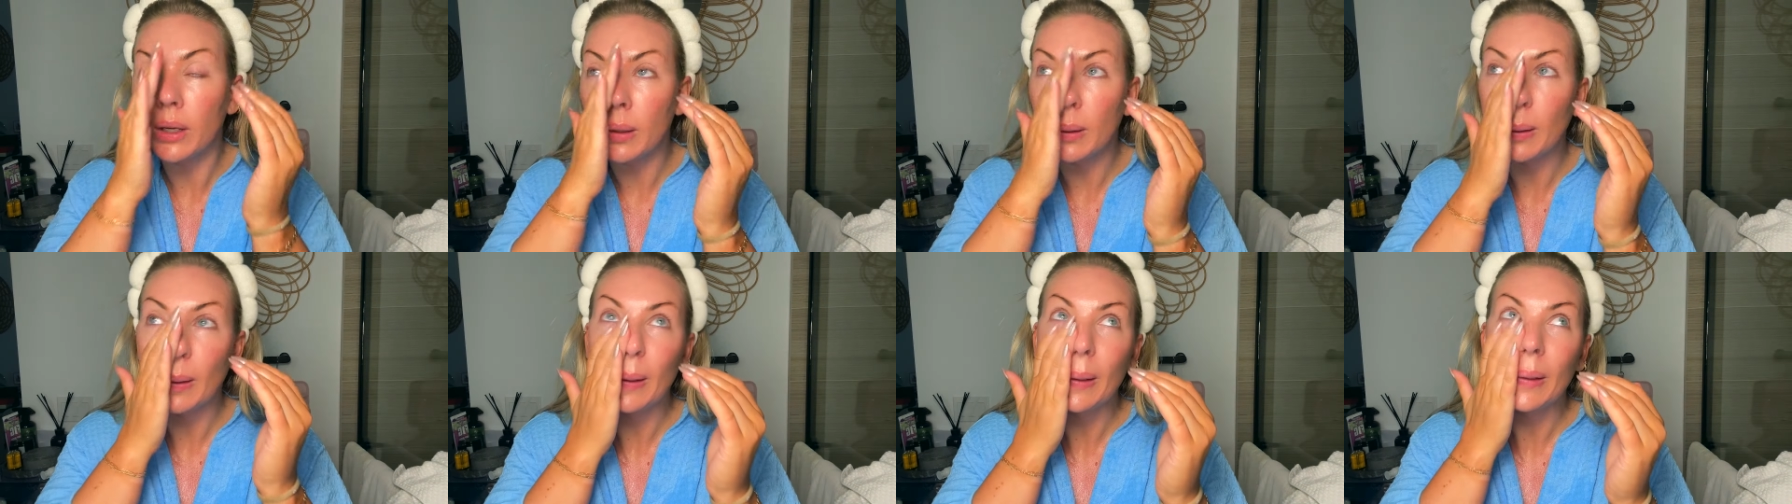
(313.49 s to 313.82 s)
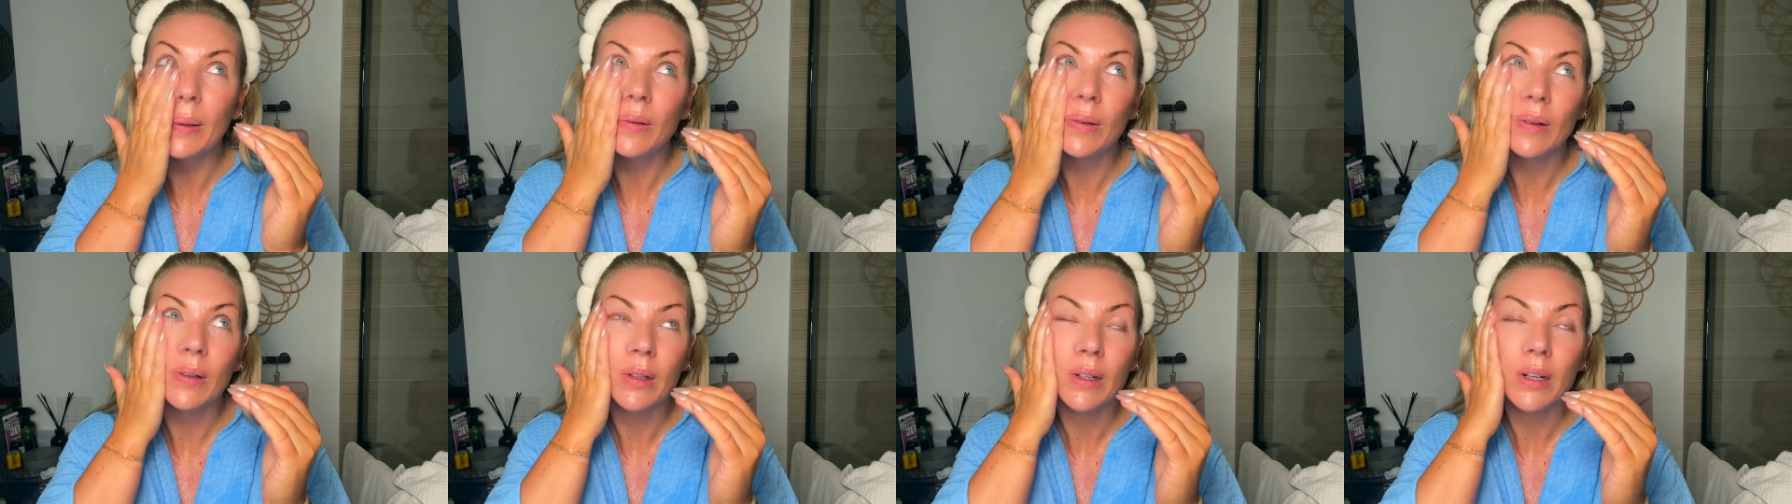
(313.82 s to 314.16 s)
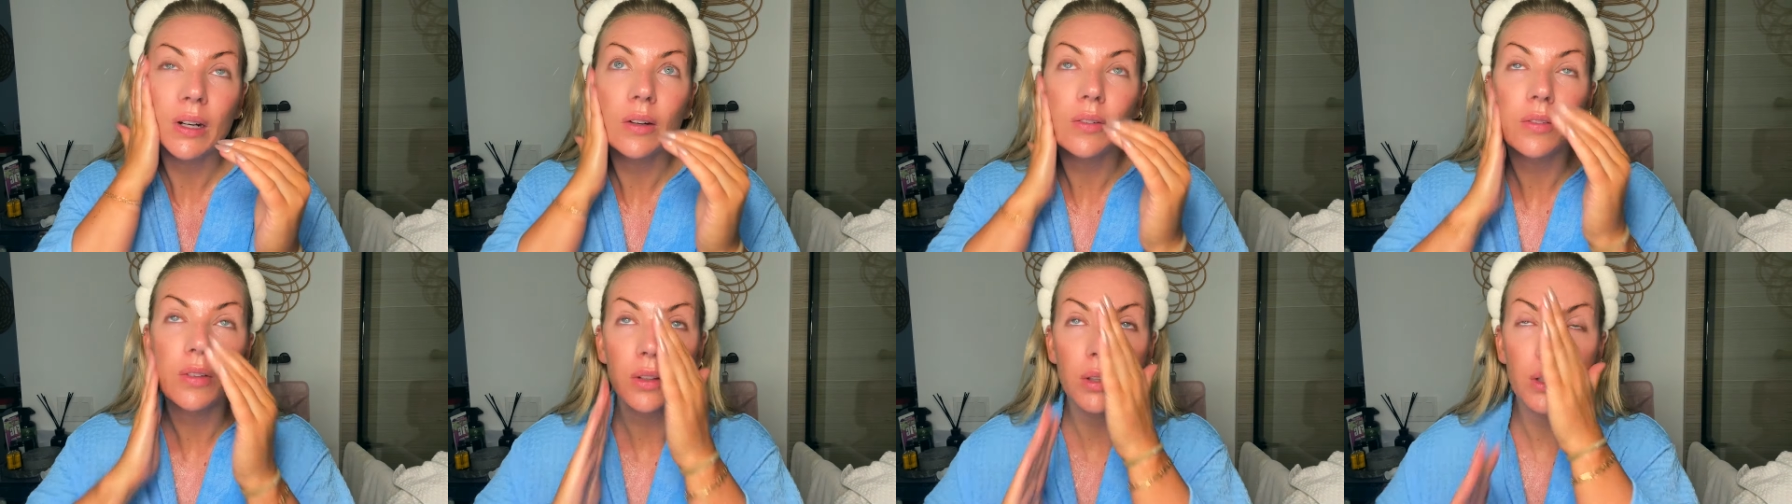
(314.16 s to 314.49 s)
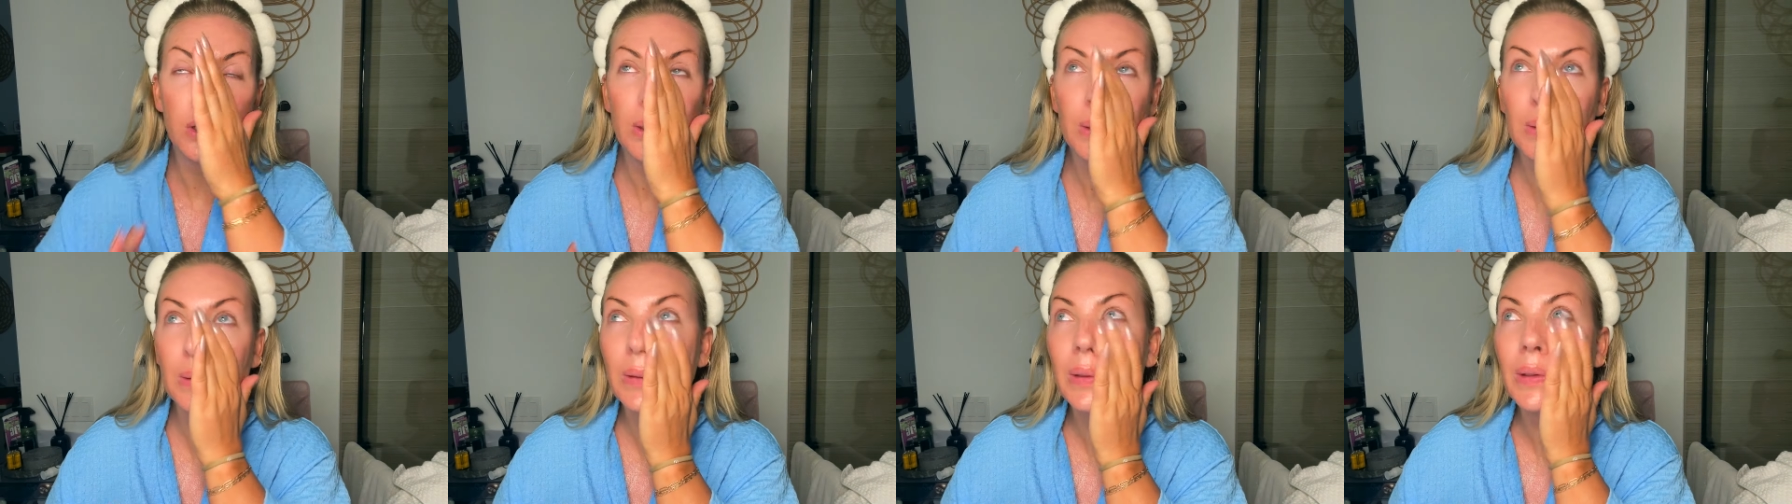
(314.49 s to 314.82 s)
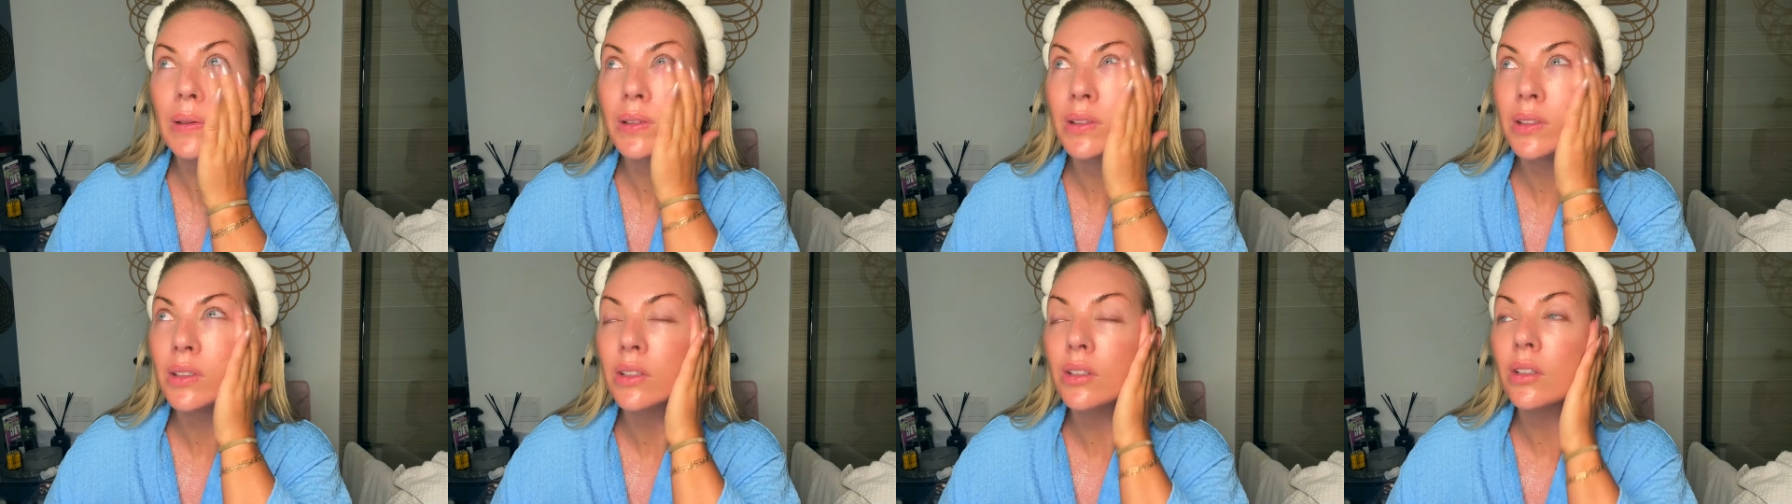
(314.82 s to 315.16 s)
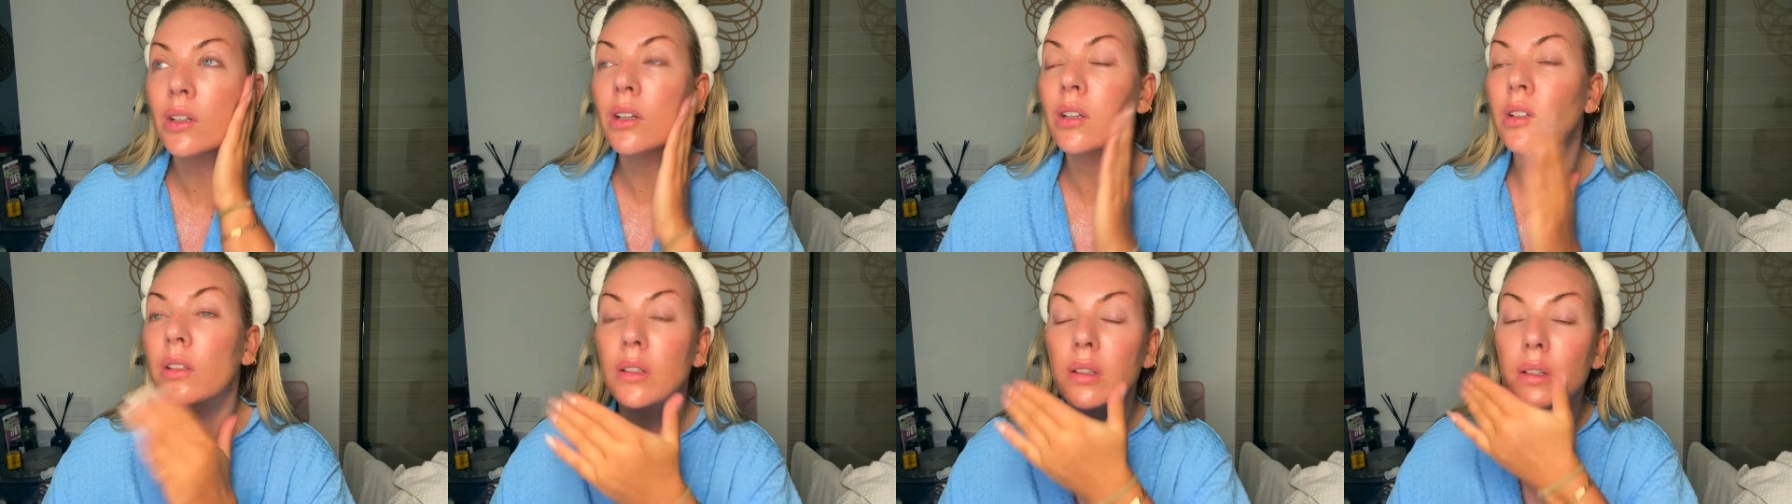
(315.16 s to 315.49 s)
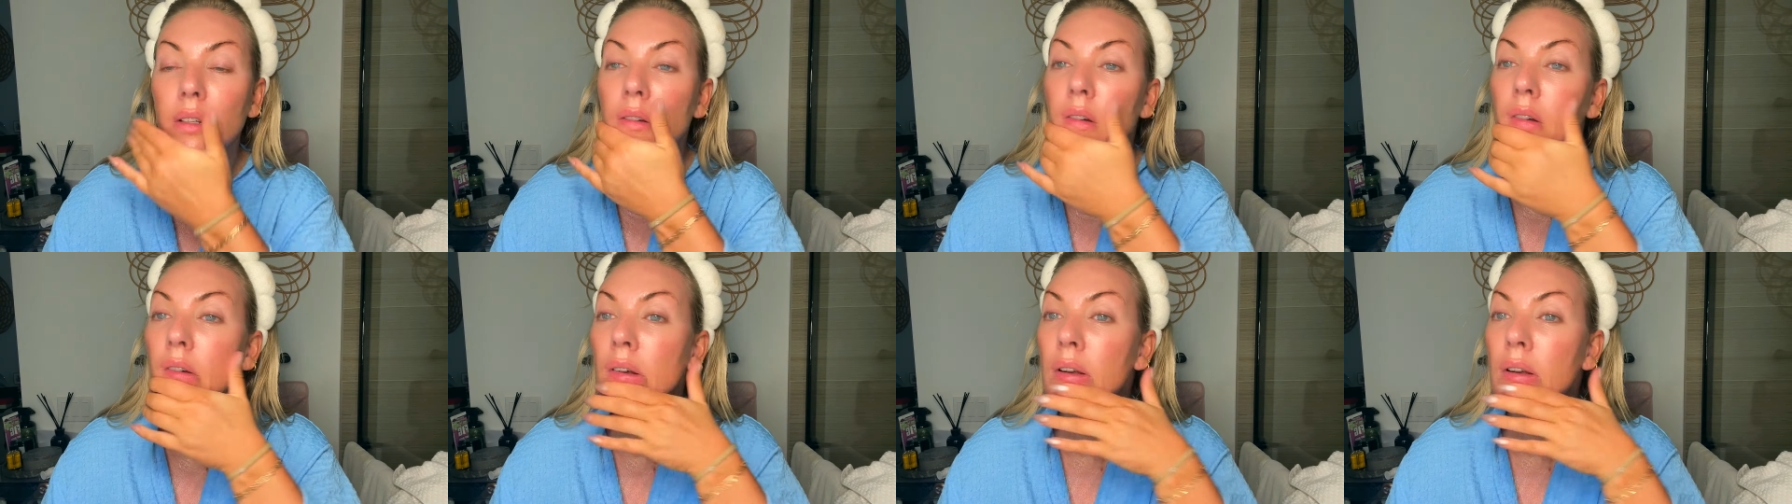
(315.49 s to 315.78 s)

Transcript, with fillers: hydrated after this. It's just